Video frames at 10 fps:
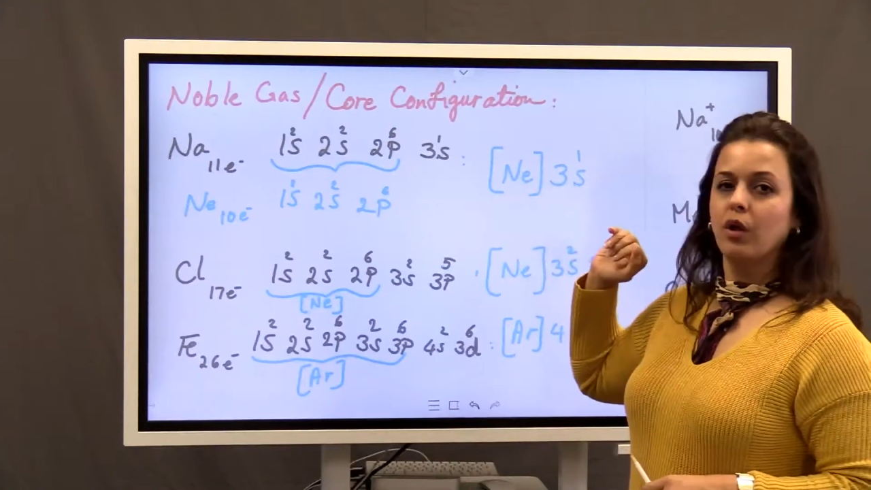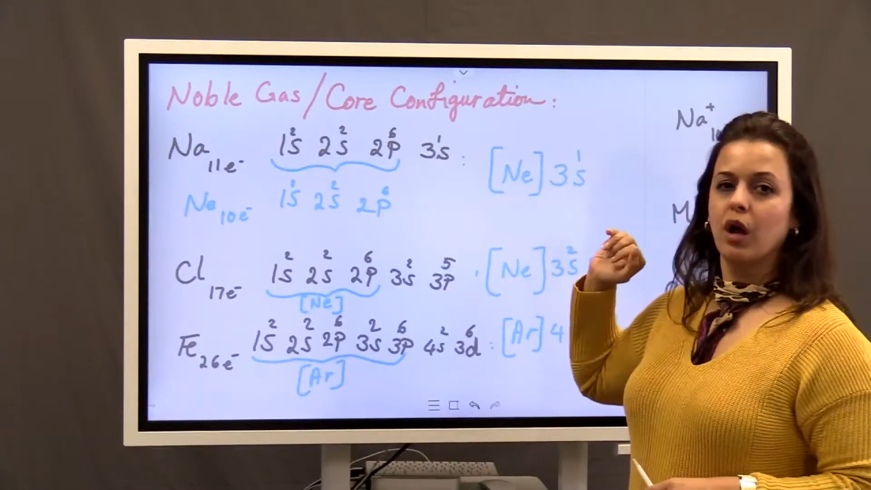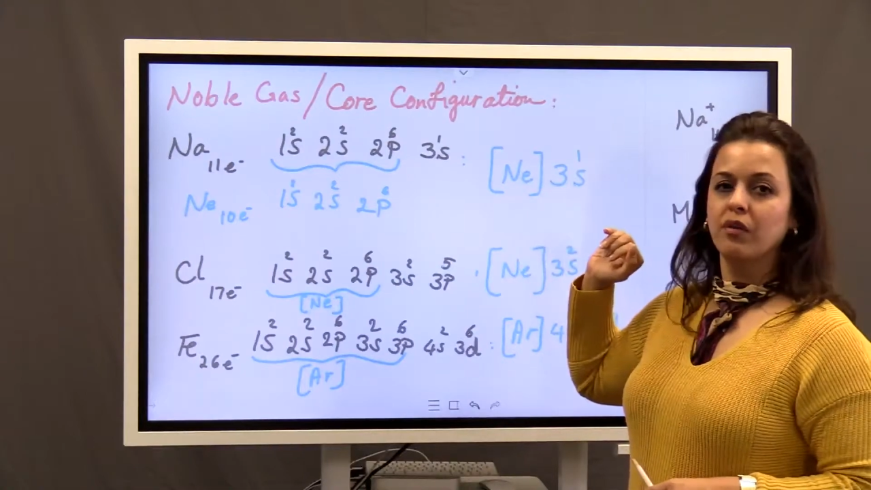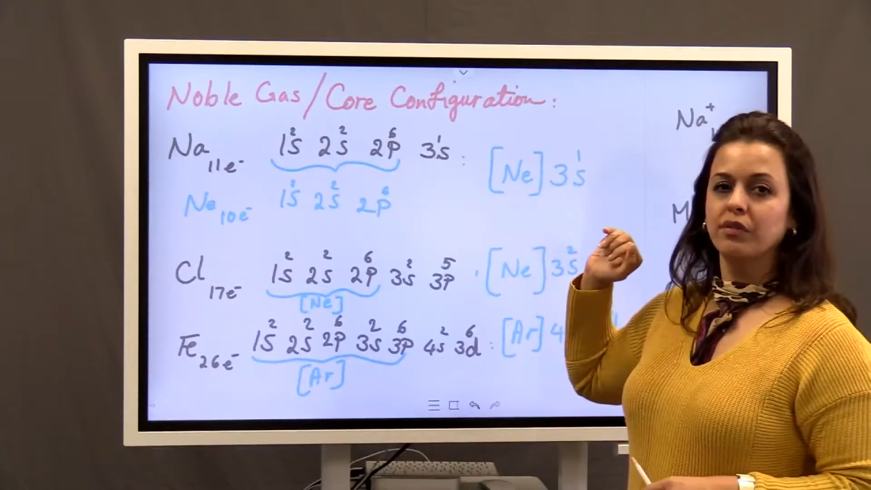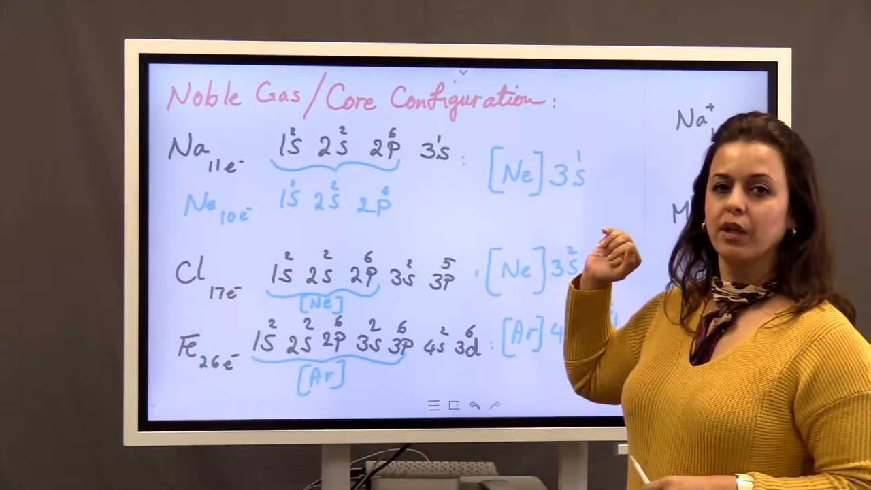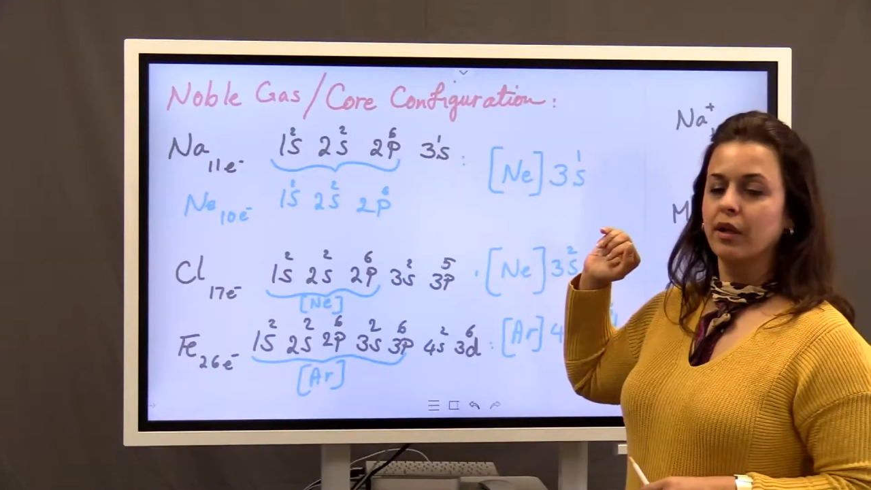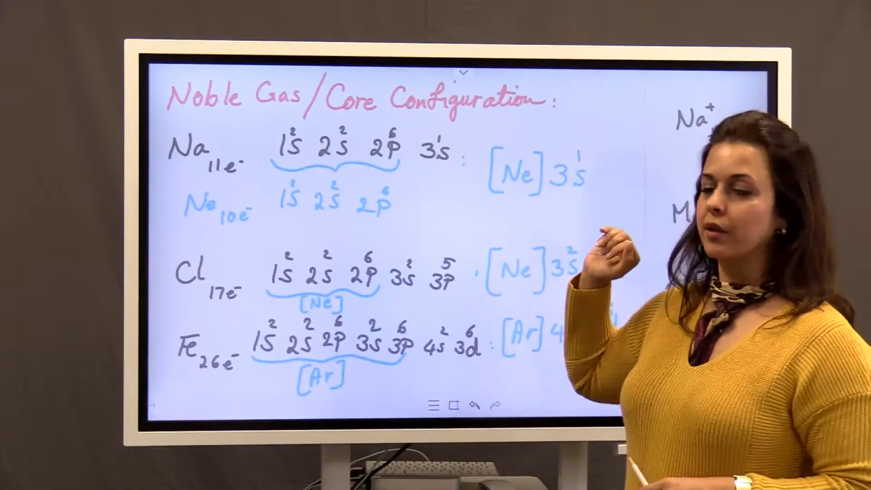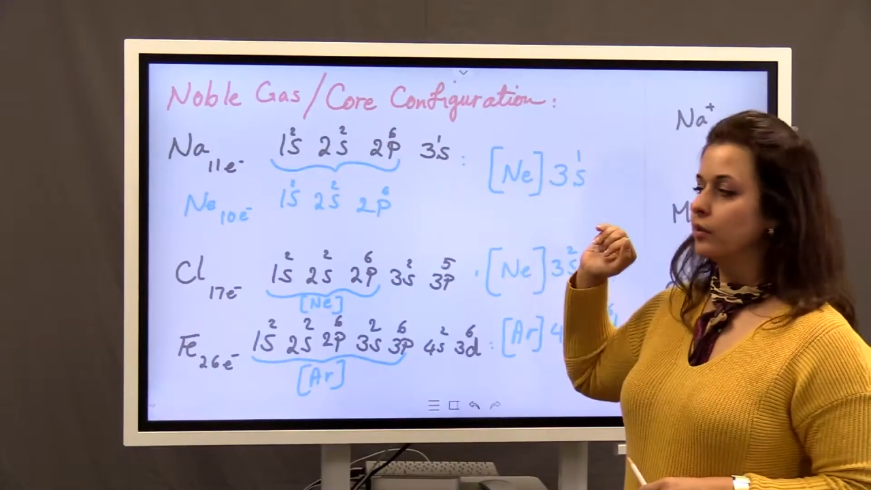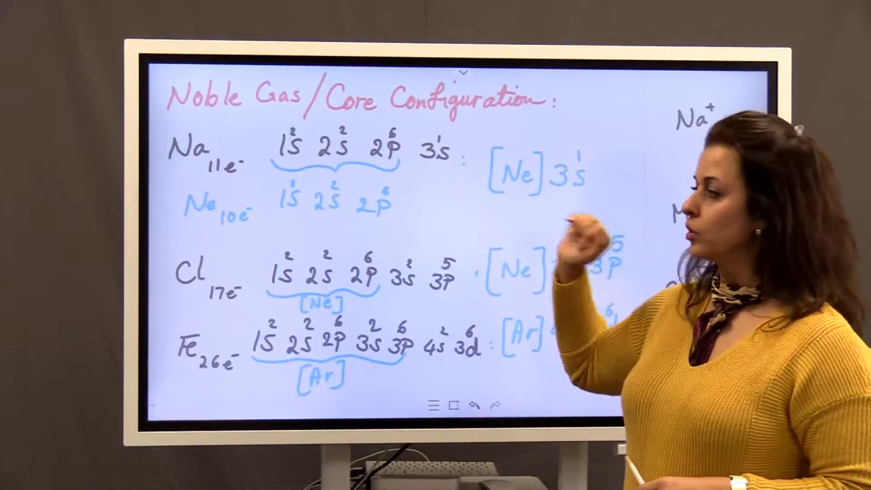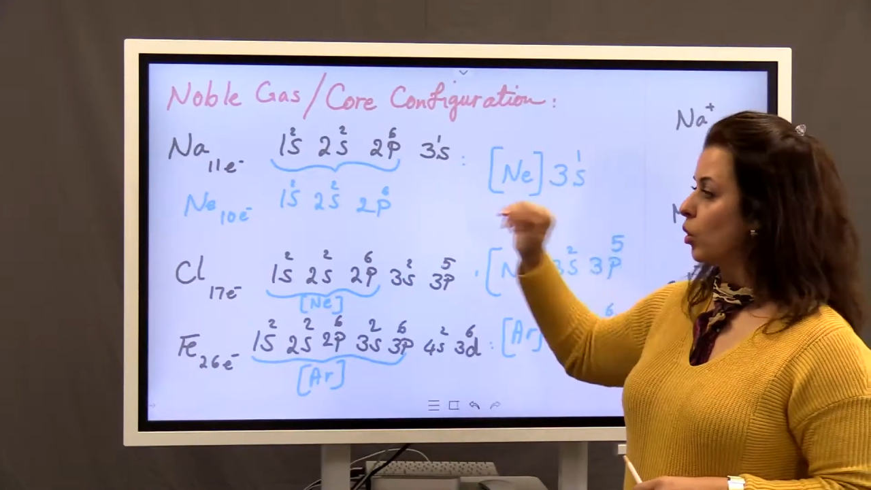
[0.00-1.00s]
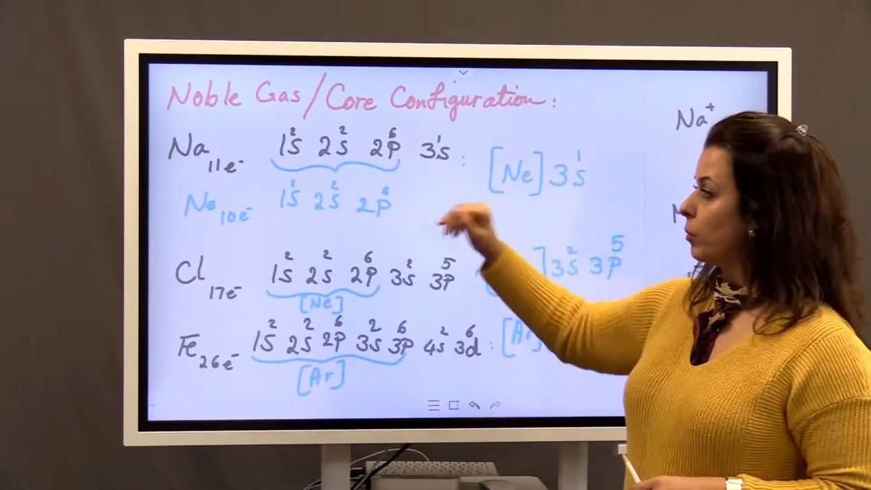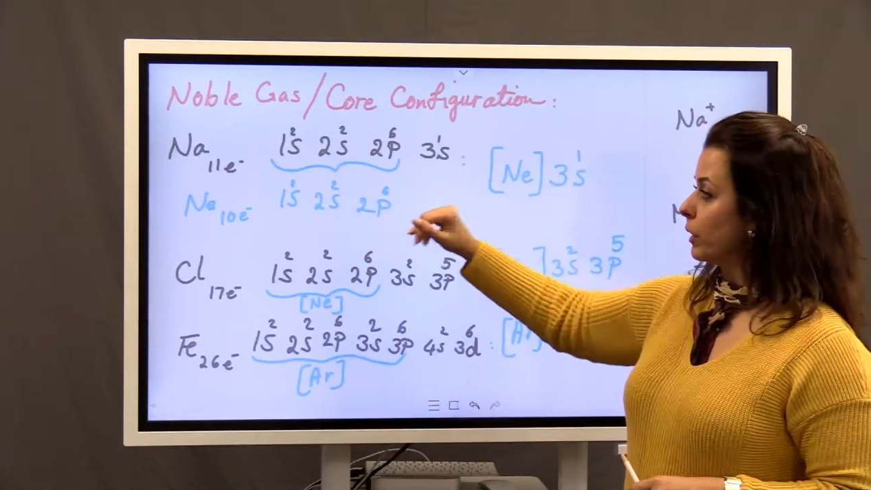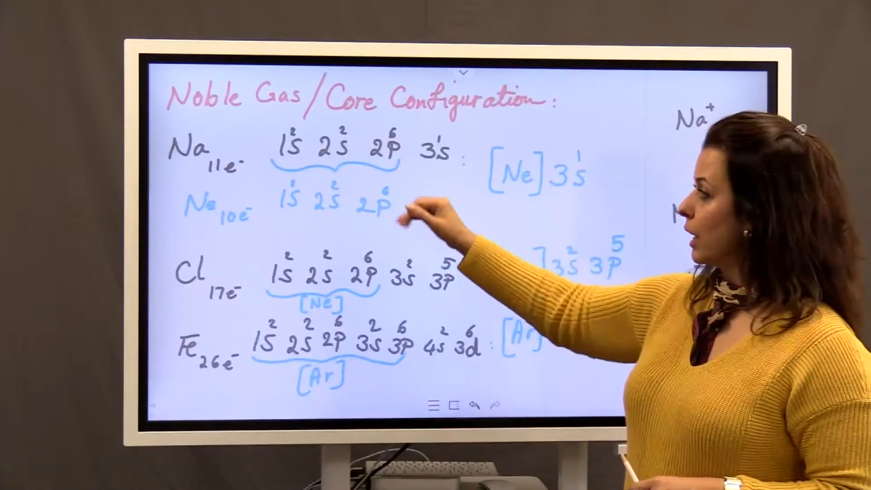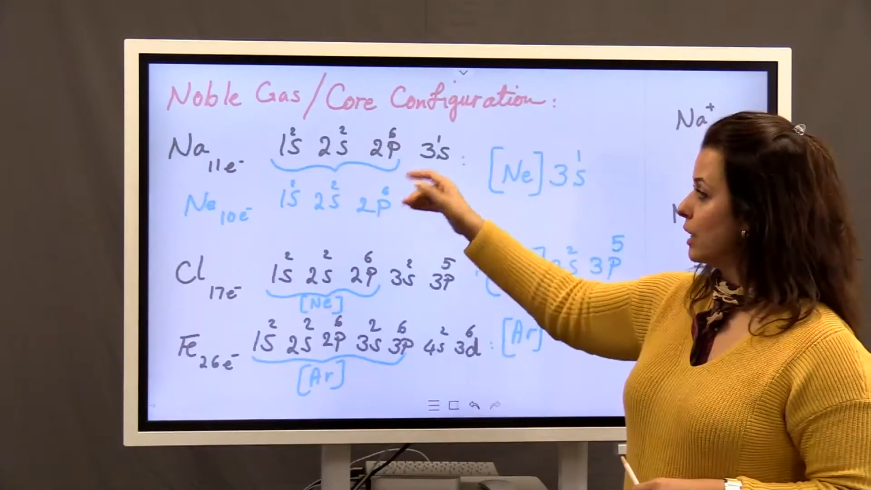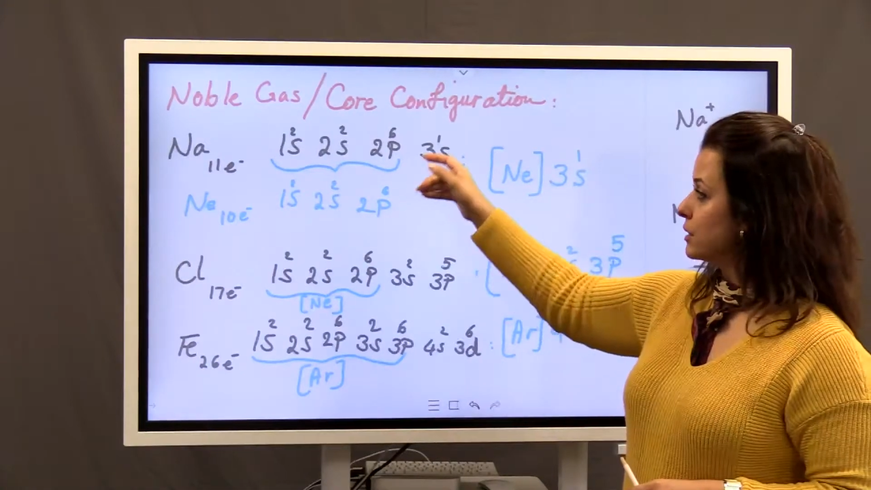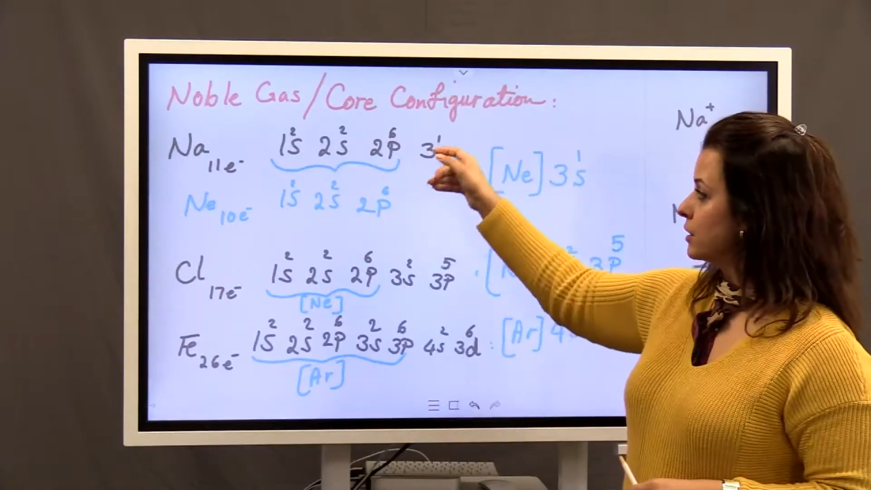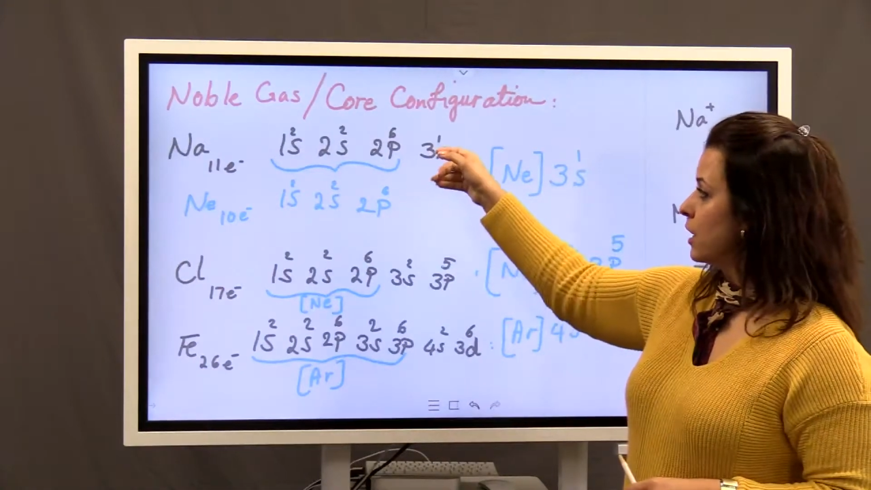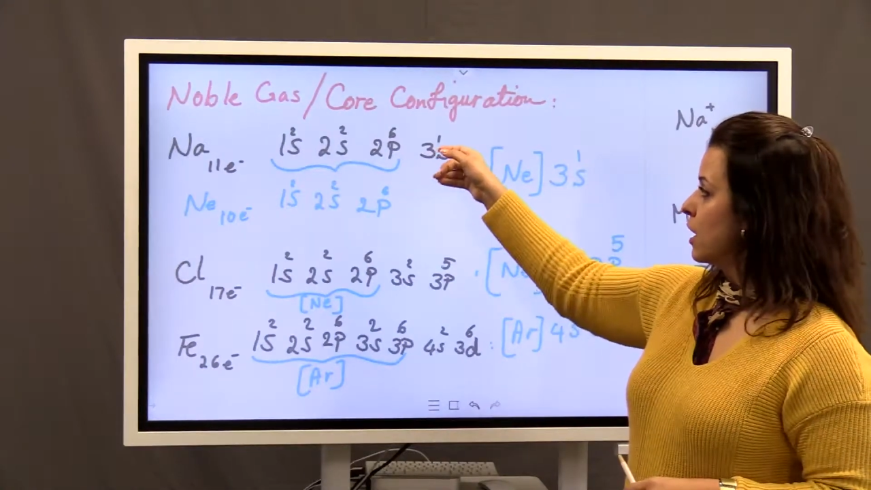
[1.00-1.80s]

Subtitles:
of the noble gas,